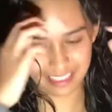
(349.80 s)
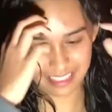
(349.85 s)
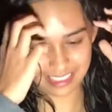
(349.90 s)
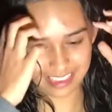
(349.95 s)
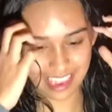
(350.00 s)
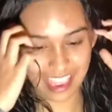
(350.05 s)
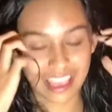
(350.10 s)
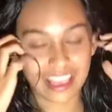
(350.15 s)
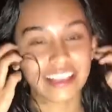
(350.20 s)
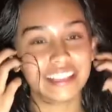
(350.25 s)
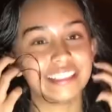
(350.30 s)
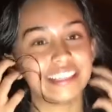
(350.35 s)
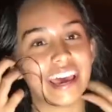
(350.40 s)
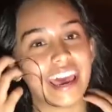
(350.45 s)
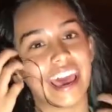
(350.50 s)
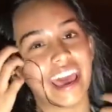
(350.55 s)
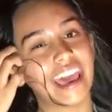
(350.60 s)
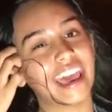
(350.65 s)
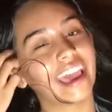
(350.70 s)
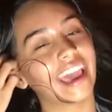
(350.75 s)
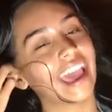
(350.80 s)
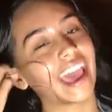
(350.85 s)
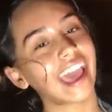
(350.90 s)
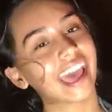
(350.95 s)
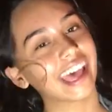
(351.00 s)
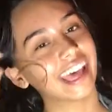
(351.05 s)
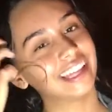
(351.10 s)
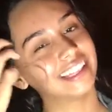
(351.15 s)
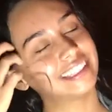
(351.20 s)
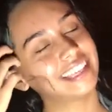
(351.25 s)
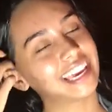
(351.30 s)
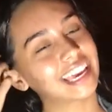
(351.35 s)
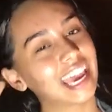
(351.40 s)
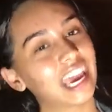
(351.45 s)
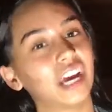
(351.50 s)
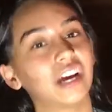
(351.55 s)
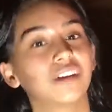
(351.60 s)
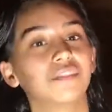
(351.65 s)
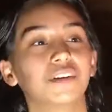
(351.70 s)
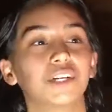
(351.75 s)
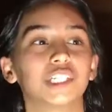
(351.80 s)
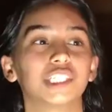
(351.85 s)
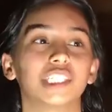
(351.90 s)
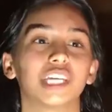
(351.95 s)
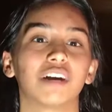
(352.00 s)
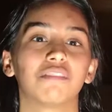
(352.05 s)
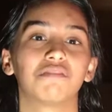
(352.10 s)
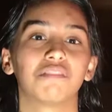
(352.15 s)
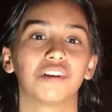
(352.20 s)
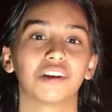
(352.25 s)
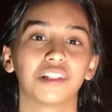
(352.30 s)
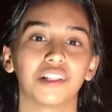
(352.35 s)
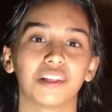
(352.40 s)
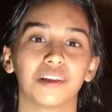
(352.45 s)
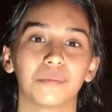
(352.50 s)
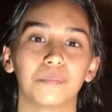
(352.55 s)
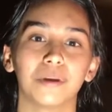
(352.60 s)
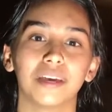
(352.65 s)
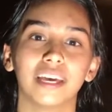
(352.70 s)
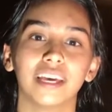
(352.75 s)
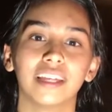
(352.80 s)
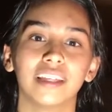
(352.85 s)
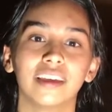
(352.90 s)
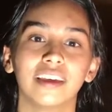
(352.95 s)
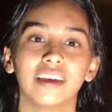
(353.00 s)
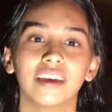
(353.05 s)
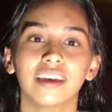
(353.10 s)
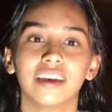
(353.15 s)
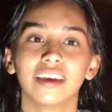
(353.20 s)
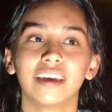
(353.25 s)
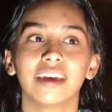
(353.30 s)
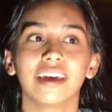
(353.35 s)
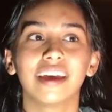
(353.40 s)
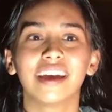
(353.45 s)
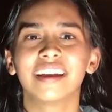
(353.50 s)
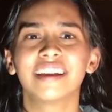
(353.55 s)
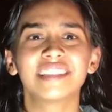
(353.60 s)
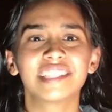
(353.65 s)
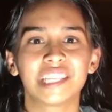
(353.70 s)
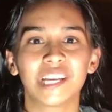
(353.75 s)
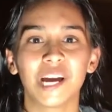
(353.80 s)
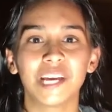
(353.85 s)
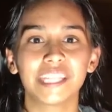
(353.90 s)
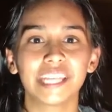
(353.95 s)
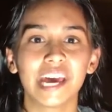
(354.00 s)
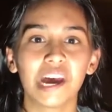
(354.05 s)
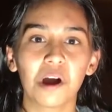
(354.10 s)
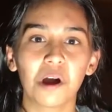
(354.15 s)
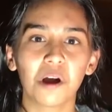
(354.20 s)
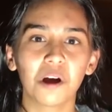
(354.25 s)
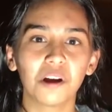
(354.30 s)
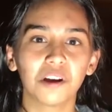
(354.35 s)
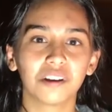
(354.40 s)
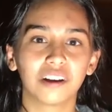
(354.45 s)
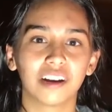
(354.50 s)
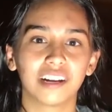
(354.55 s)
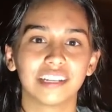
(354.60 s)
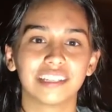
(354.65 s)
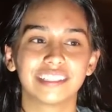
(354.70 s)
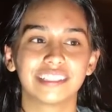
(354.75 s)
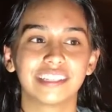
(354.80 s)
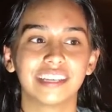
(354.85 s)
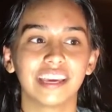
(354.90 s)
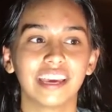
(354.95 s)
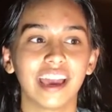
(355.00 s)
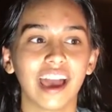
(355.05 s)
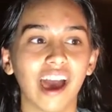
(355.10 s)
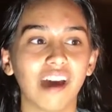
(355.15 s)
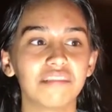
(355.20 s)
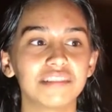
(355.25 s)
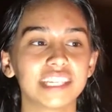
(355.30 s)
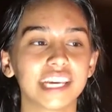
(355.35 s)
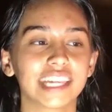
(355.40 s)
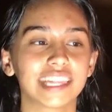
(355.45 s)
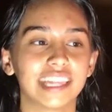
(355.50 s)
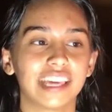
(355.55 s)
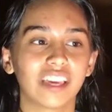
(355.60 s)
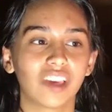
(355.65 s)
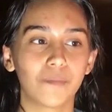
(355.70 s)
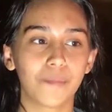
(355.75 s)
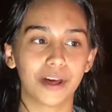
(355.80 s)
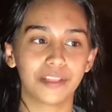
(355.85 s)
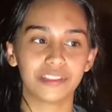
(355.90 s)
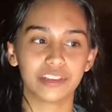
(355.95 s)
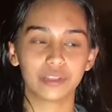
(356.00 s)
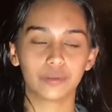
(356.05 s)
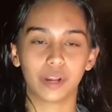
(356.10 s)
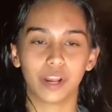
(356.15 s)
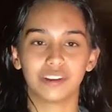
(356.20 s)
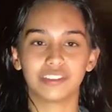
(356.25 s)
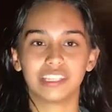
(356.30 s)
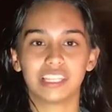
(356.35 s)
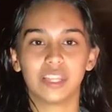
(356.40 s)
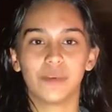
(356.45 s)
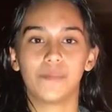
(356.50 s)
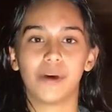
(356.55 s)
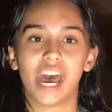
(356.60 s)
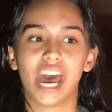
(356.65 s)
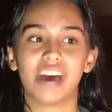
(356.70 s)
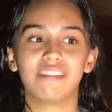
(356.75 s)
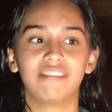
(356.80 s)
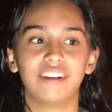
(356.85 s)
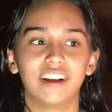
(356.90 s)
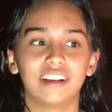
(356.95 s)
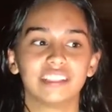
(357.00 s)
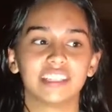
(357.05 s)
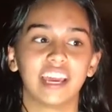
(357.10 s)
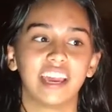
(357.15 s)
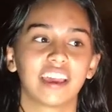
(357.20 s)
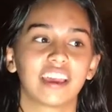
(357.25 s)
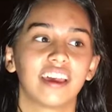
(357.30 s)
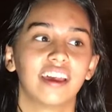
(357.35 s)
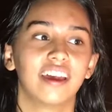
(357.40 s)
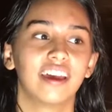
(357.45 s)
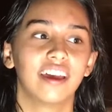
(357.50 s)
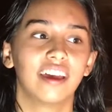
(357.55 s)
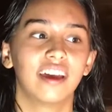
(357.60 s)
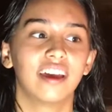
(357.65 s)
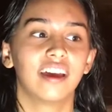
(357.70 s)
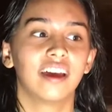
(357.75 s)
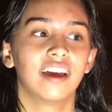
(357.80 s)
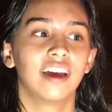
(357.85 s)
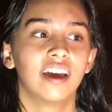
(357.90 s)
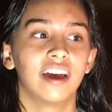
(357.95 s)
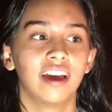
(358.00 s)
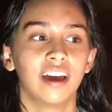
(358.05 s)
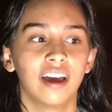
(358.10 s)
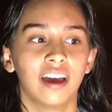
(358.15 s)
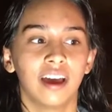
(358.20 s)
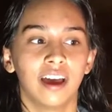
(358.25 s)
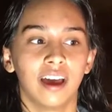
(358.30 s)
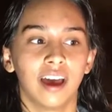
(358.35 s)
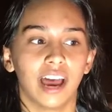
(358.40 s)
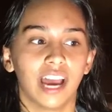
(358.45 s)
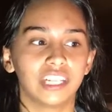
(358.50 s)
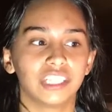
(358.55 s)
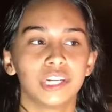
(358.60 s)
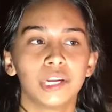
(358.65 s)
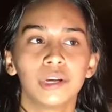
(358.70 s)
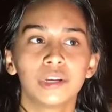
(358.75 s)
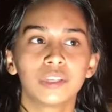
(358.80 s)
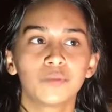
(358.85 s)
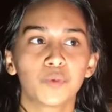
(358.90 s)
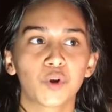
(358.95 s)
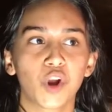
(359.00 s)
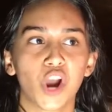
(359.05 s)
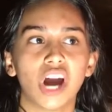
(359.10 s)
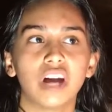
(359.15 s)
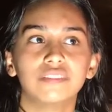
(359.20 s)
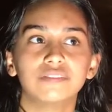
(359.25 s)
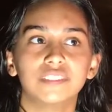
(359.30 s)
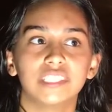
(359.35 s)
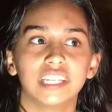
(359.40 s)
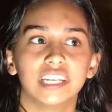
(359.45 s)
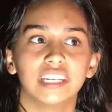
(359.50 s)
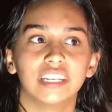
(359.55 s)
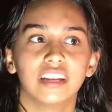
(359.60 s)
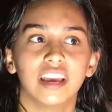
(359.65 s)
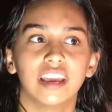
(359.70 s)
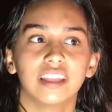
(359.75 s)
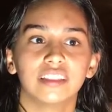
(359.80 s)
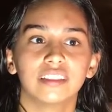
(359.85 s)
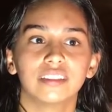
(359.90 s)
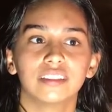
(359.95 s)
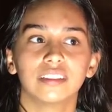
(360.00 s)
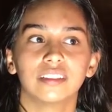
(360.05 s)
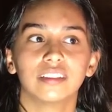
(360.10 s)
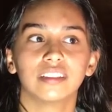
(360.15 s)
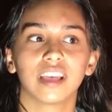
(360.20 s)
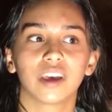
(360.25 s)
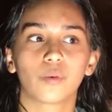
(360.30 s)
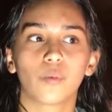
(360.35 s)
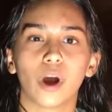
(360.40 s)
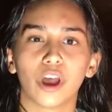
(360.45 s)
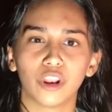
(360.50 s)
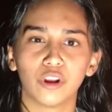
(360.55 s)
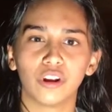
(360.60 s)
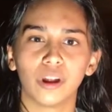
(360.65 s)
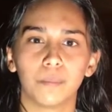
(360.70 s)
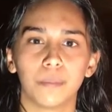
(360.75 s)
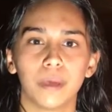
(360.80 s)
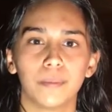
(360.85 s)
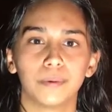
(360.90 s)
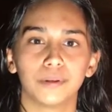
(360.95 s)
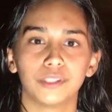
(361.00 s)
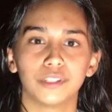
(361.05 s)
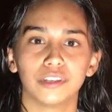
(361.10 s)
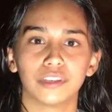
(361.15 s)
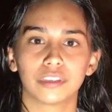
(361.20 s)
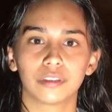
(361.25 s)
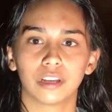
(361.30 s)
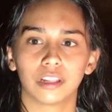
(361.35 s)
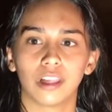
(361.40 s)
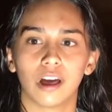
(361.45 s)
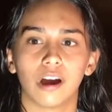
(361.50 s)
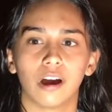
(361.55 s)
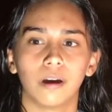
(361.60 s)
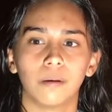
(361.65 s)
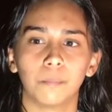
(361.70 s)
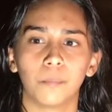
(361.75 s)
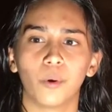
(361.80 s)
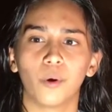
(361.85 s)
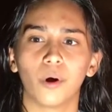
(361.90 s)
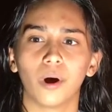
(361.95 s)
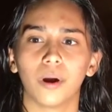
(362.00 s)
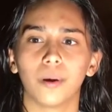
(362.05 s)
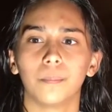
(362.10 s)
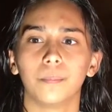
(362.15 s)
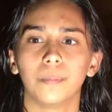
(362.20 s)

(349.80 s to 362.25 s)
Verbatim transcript: take a day and take care of yourself for a little bit. And it's not that hard, honestly. I was like thinking about this when I was in the bath, and I was like, I should do this more often, and like, why don't people do this a lot more?